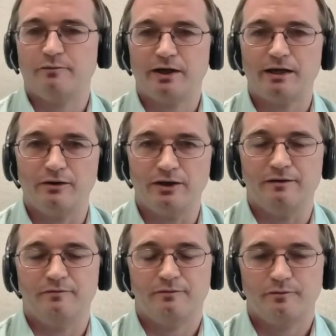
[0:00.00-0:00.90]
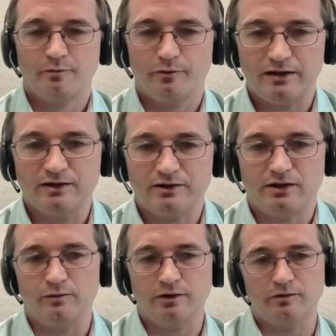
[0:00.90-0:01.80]
They own it. They
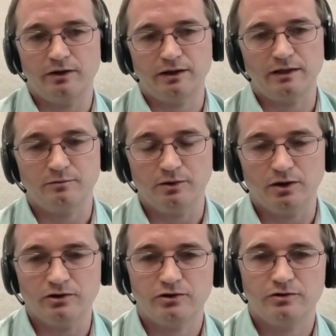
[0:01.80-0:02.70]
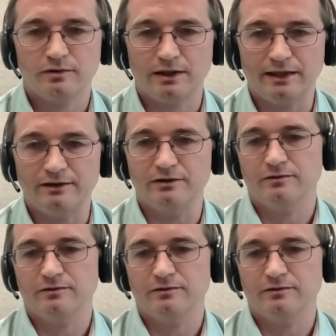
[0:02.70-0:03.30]
decide whether it gets merged, cleaned.